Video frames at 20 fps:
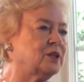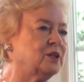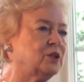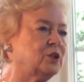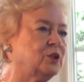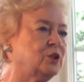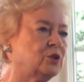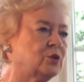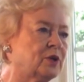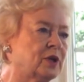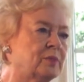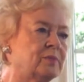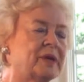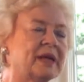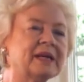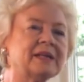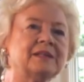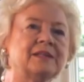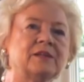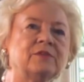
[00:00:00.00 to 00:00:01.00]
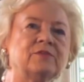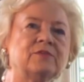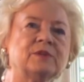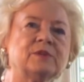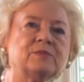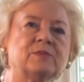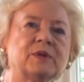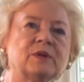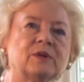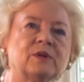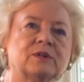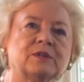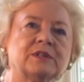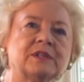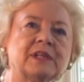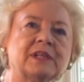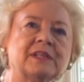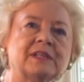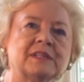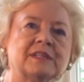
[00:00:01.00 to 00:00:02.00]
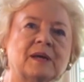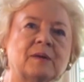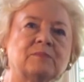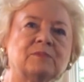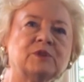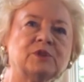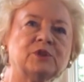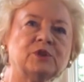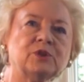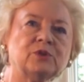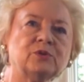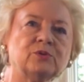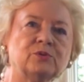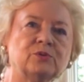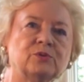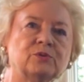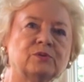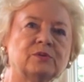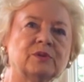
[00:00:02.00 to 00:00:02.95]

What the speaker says: you can make a difference, because it is up to you